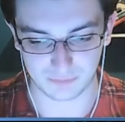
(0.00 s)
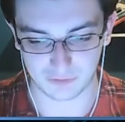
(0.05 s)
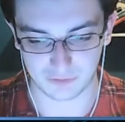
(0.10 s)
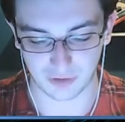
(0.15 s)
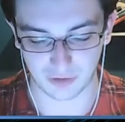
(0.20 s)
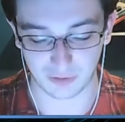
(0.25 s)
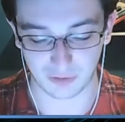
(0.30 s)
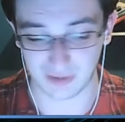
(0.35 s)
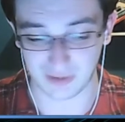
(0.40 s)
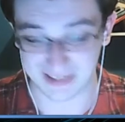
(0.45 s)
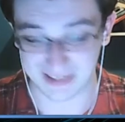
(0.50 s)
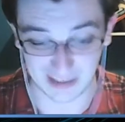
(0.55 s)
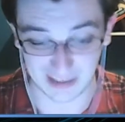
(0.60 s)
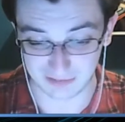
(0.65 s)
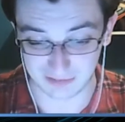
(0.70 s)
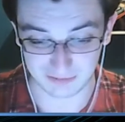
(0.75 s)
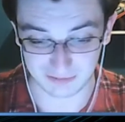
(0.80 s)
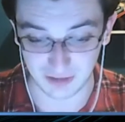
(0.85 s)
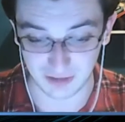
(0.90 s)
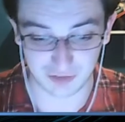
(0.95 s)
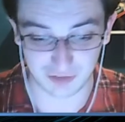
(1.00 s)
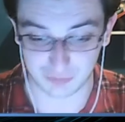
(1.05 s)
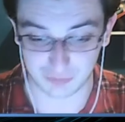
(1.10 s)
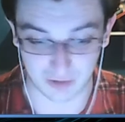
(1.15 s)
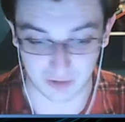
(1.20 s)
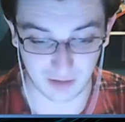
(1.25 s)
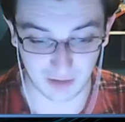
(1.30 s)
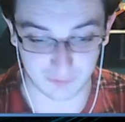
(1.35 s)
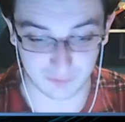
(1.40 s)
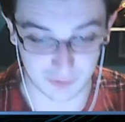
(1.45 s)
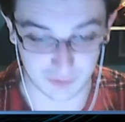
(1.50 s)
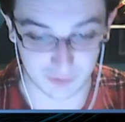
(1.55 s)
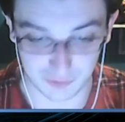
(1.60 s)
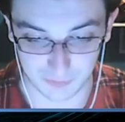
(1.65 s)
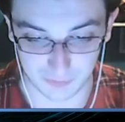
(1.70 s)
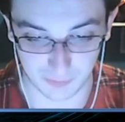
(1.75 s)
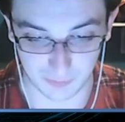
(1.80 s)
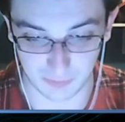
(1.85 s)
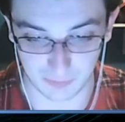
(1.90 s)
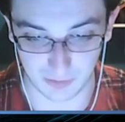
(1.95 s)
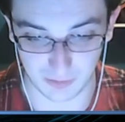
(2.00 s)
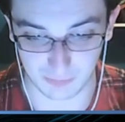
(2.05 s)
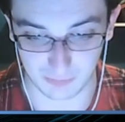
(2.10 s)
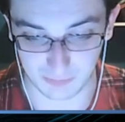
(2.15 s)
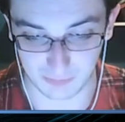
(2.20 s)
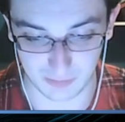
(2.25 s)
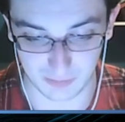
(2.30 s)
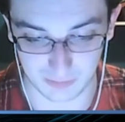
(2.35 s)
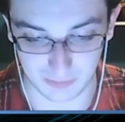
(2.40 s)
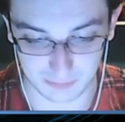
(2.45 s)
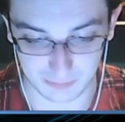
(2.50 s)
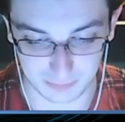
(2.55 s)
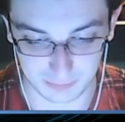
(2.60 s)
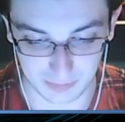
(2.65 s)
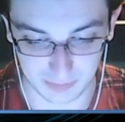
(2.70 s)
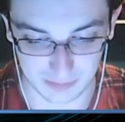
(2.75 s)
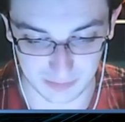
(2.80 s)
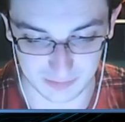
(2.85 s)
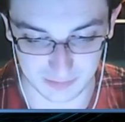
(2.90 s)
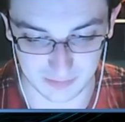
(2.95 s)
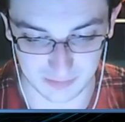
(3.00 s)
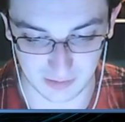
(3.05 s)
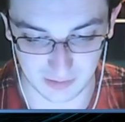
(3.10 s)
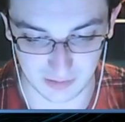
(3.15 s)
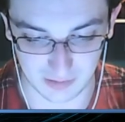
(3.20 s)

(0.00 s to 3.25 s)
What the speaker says: So again, nice recoveries from them, but